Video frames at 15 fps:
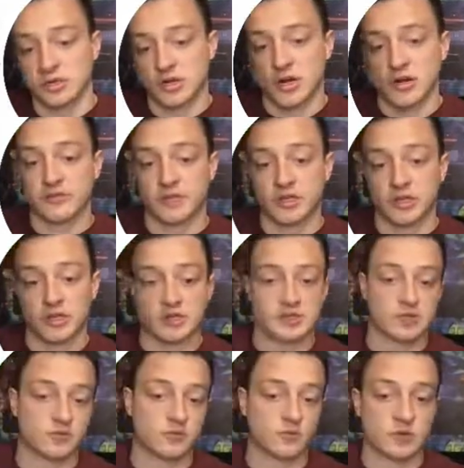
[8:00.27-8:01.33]
traffic?
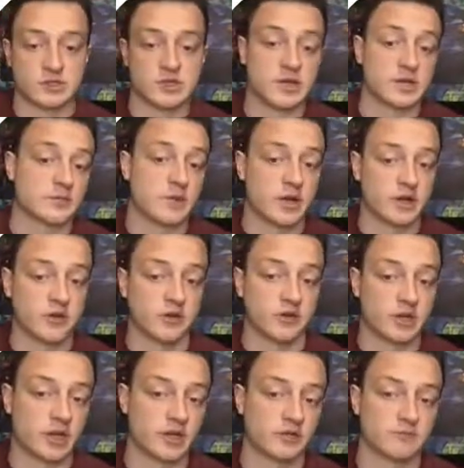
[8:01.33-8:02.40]
Is it what size
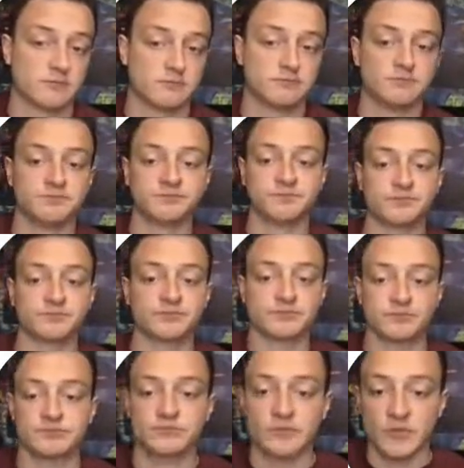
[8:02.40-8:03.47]
banner, okay?
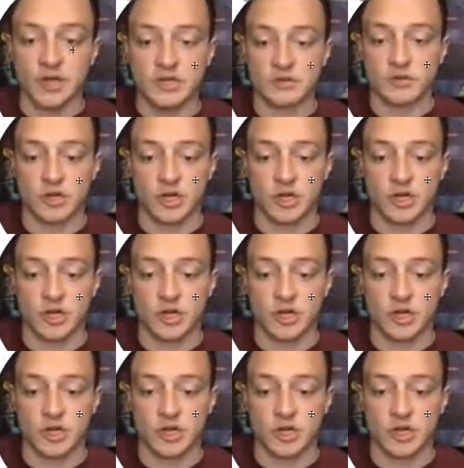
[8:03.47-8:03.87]
That's what